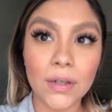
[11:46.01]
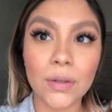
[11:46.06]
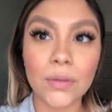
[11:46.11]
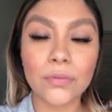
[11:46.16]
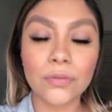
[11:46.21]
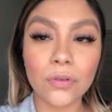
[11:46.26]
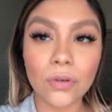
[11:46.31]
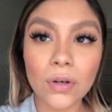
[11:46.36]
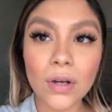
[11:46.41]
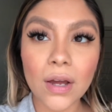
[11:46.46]

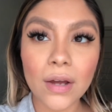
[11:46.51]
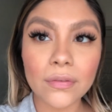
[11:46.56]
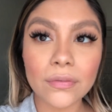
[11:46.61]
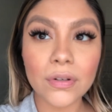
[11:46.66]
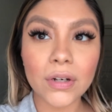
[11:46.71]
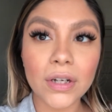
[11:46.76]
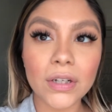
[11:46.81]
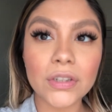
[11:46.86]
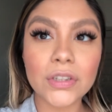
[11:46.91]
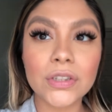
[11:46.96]
full
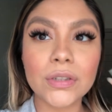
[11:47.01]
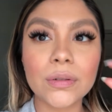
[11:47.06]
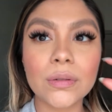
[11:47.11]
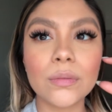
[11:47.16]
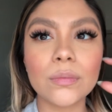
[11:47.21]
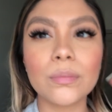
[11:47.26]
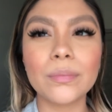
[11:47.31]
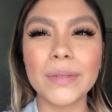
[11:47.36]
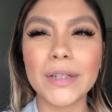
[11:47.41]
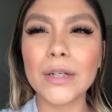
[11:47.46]
coverage,
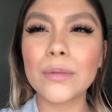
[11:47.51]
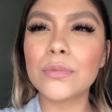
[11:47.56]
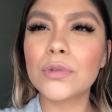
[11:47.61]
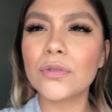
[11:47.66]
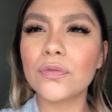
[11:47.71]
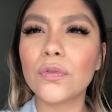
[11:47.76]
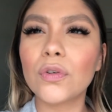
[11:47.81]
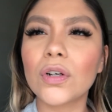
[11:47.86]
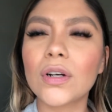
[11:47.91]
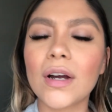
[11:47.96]
medium to
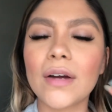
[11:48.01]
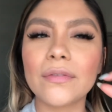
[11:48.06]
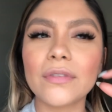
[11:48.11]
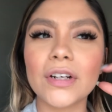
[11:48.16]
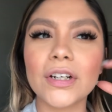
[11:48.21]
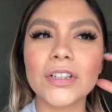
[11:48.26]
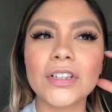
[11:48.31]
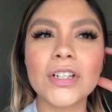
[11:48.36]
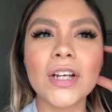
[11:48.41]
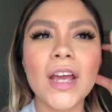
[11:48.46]
full
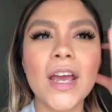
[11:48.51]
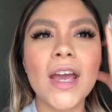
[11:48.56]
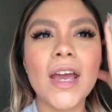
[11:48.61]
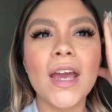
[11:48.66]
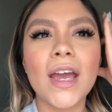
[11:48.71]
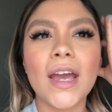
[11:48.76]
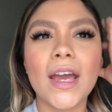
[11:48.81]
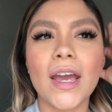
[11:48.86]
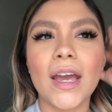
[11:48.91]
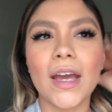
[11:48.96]
coverage,
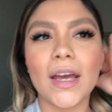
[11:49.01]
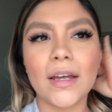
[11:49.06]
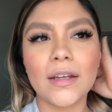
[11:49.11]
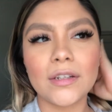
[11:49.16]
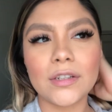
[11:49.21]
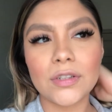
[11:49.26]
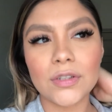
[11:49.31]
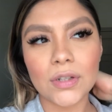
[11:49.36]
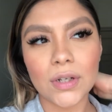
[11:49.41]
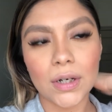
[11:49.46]

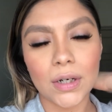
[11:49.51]
and